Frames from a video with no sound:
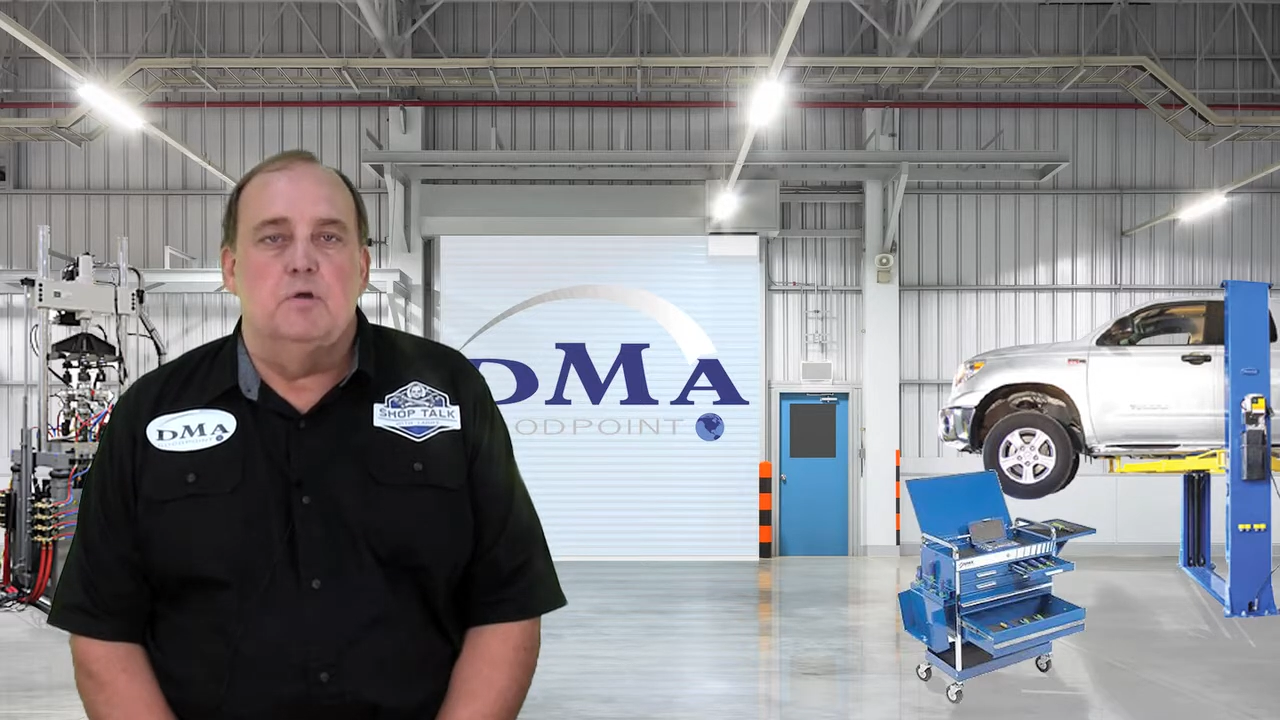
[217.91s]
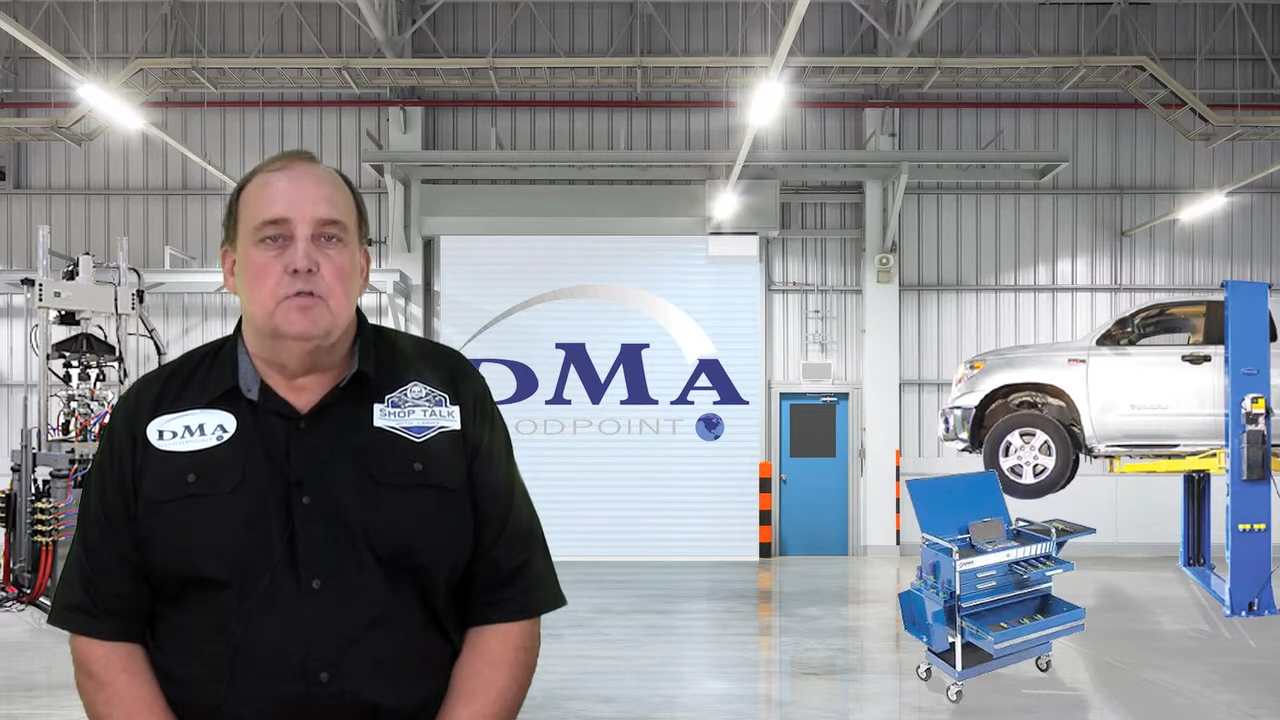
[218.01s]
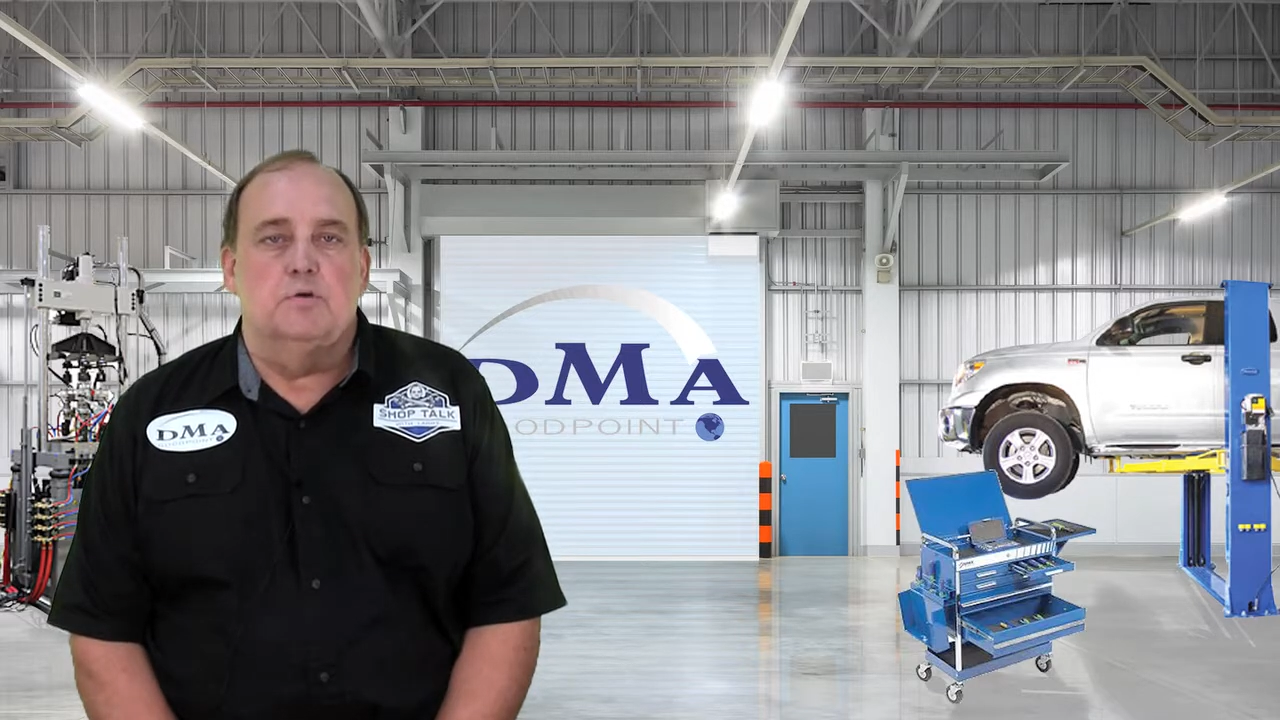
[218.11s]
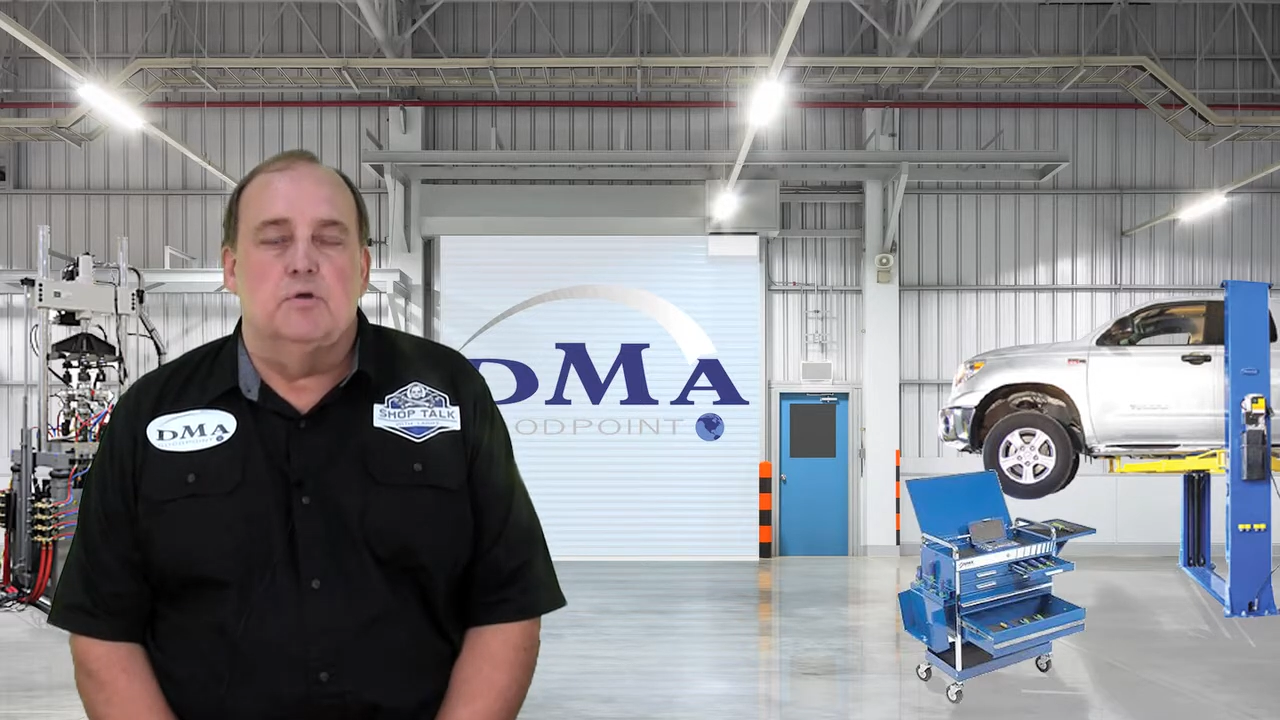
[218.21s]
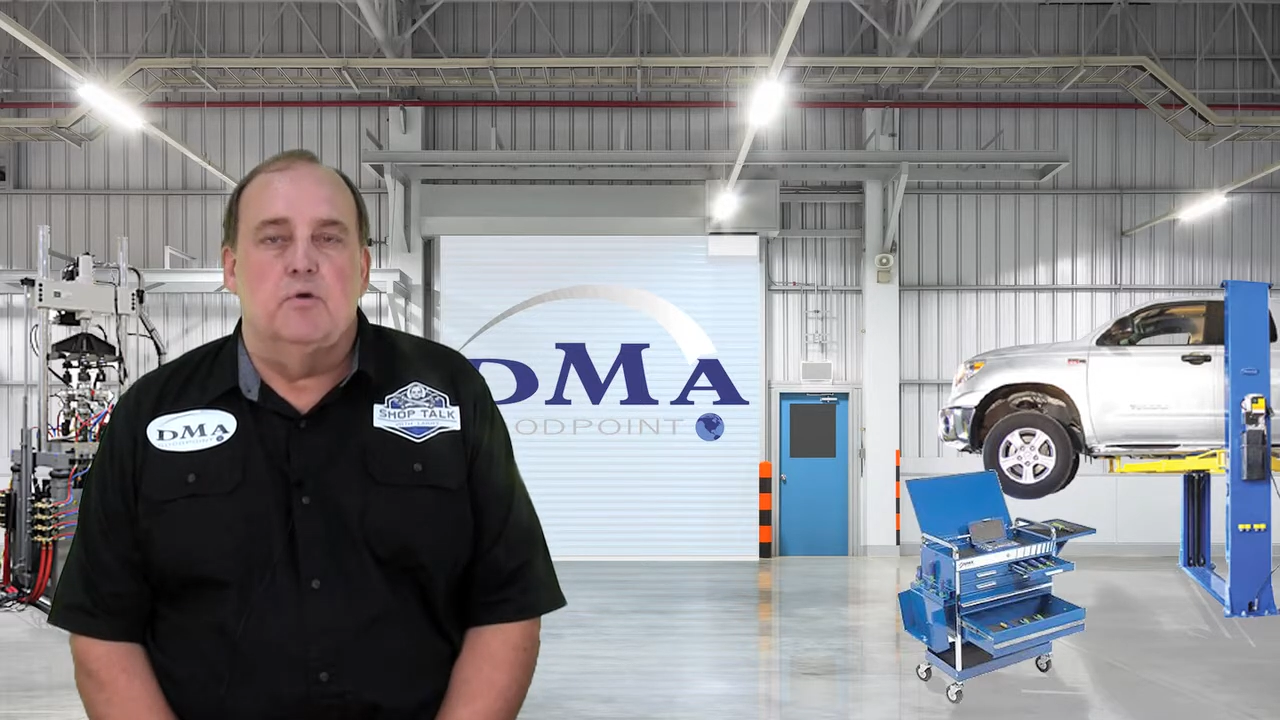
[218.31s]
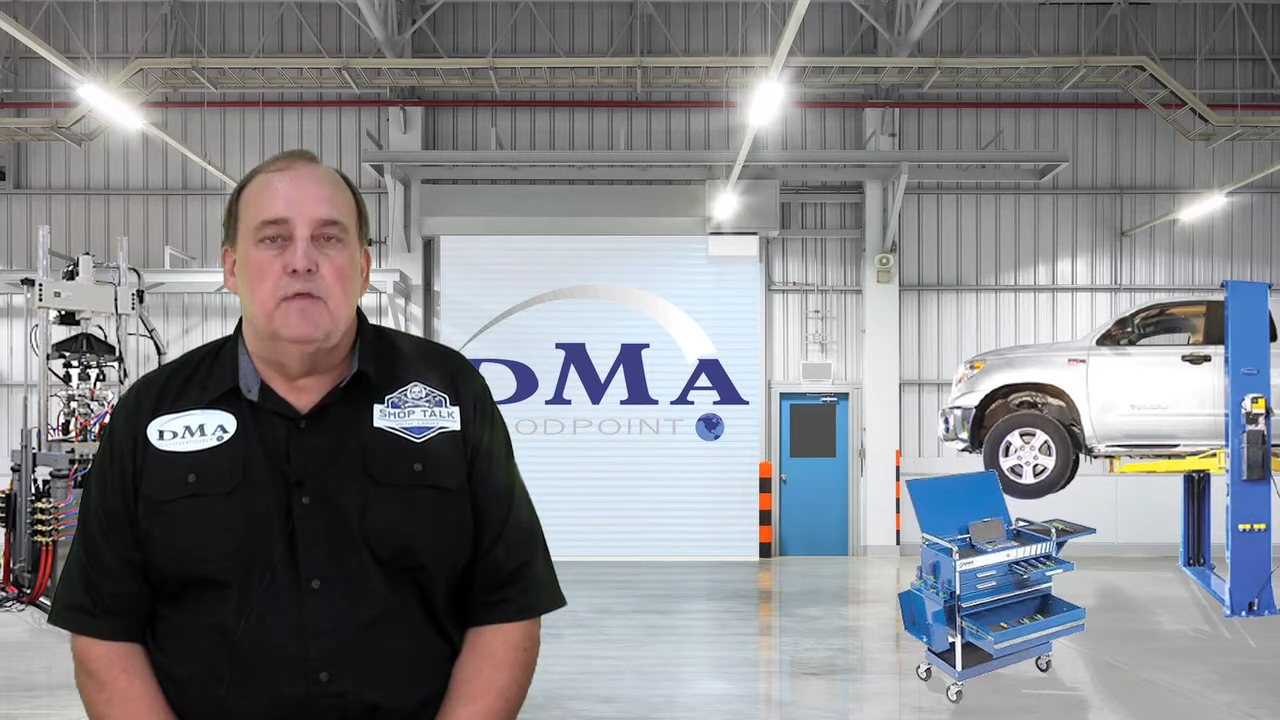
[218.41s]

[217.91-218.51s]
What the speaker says: parts are a